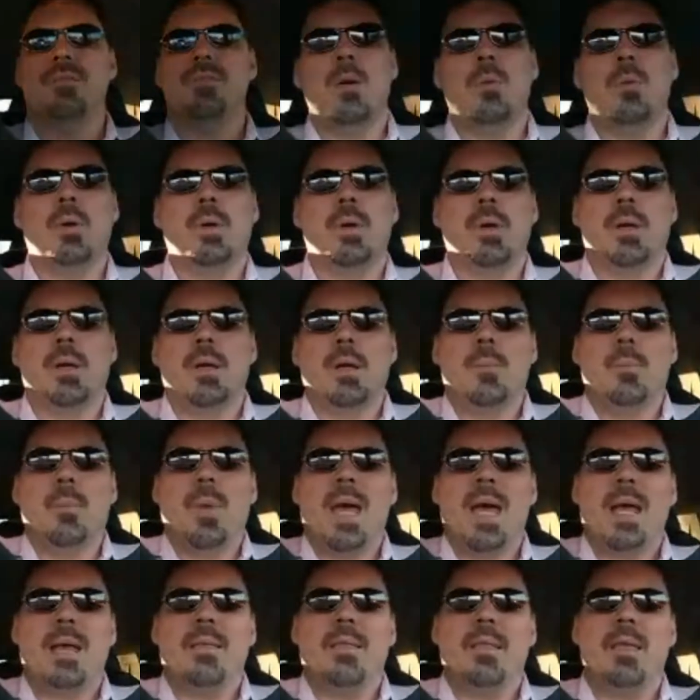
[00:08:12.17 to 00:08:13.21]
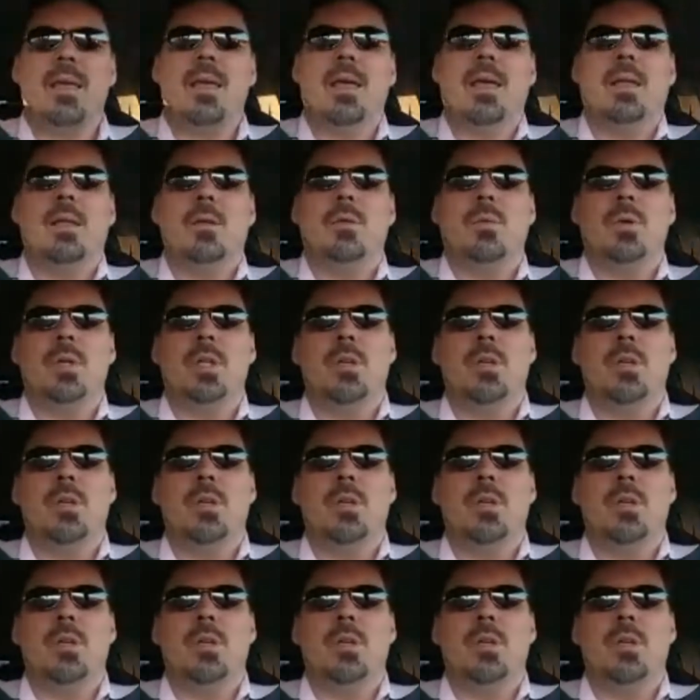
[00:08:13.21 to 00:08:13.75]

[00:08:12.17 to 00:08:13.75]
Back then, when you